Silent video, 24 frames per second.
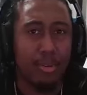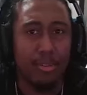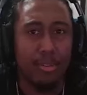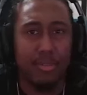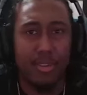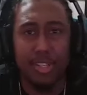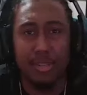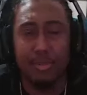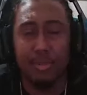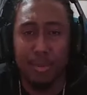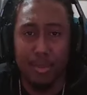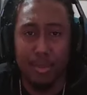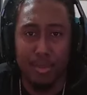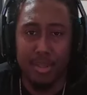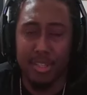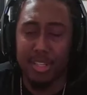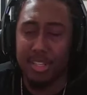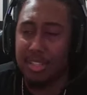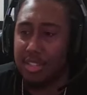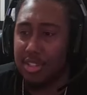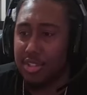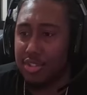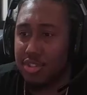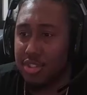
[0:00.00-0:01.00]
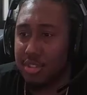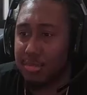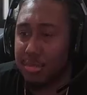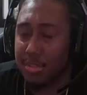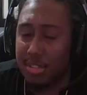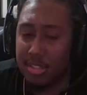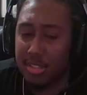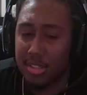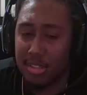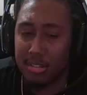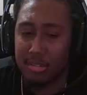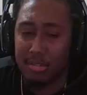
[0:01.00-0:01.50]
that motivates more people to get to the gym
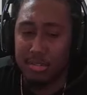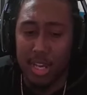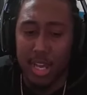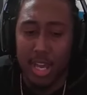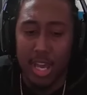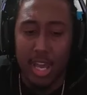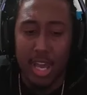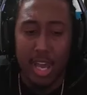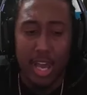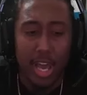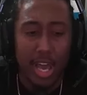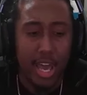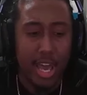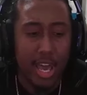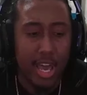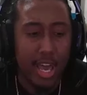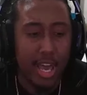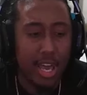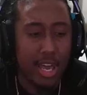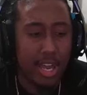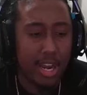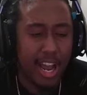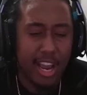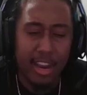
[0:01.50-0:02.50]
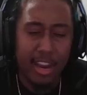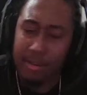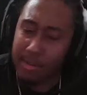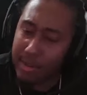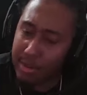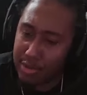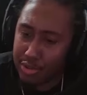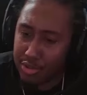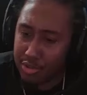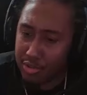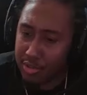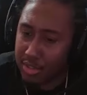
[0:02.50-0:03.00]
and stuff. And
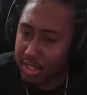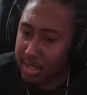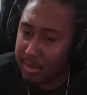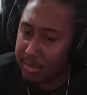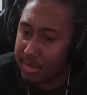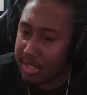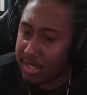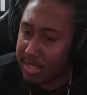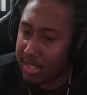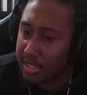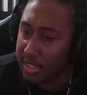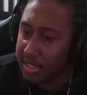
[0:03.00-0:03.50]
IRL streams.